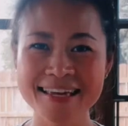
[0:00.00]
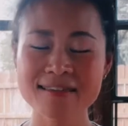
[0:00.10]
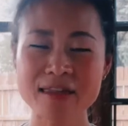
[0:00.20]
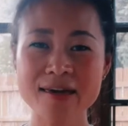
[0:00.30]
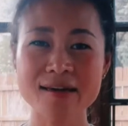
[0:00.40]

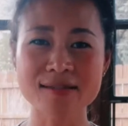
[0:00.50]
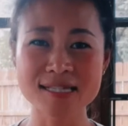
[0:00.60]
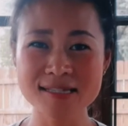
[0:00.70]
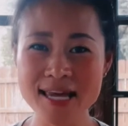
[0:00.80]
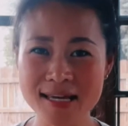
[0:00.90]
they can
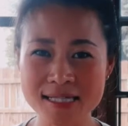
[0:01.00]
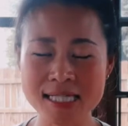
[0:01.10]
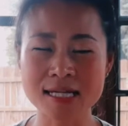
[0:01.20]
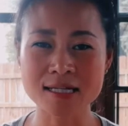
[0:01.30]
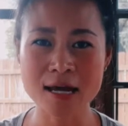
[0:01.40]
sense
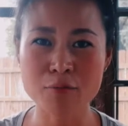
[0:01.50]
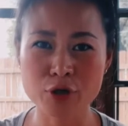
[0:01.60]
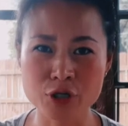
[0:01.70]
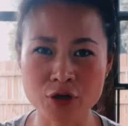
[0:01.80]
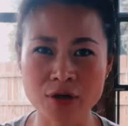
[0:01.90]
the
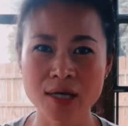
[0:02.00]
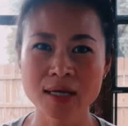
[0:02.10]
temperature.